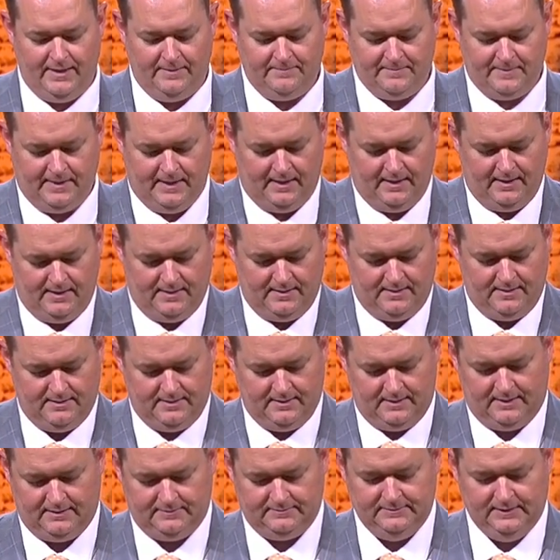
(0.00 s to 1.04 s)
and
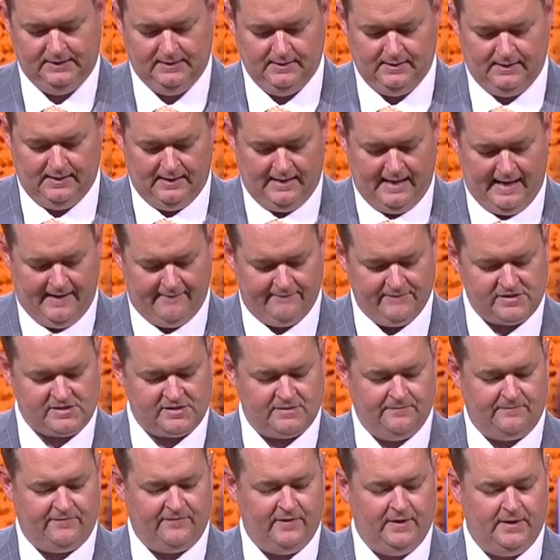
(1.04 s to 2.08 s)
having
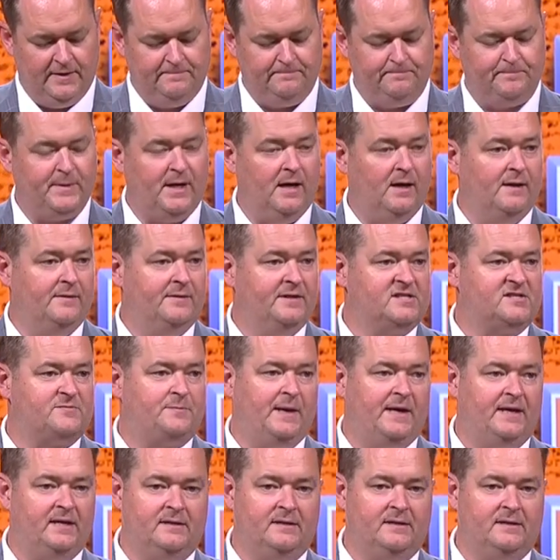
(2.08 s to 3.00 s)
some fun. This